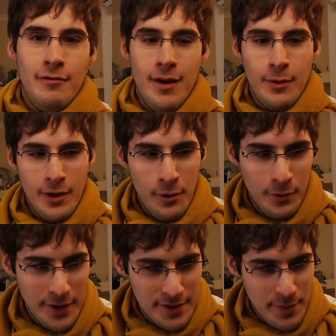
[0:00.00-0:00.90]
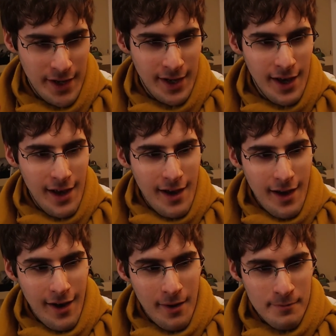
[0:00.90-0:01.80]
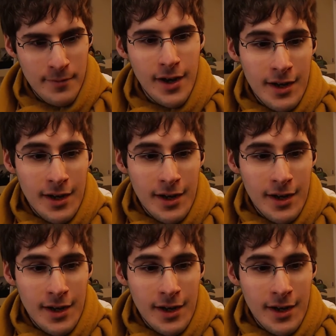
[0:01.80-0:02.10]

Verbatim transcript: I want to always be um,